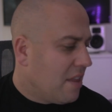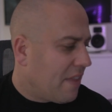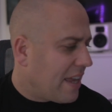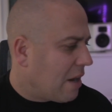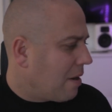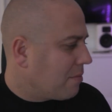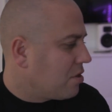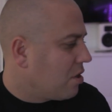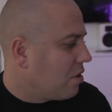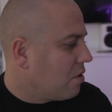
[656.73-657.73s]
They go up
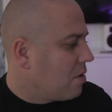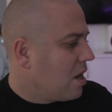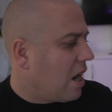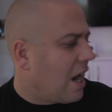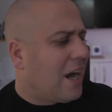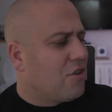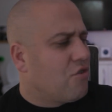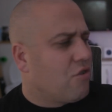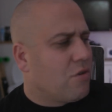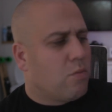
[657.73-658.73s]
to
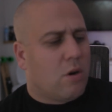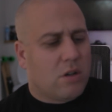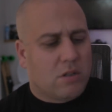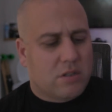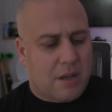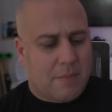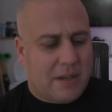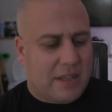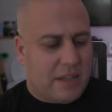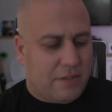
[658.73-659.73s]
100 watts, I
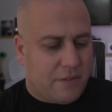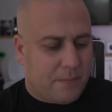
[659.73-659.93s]
believe.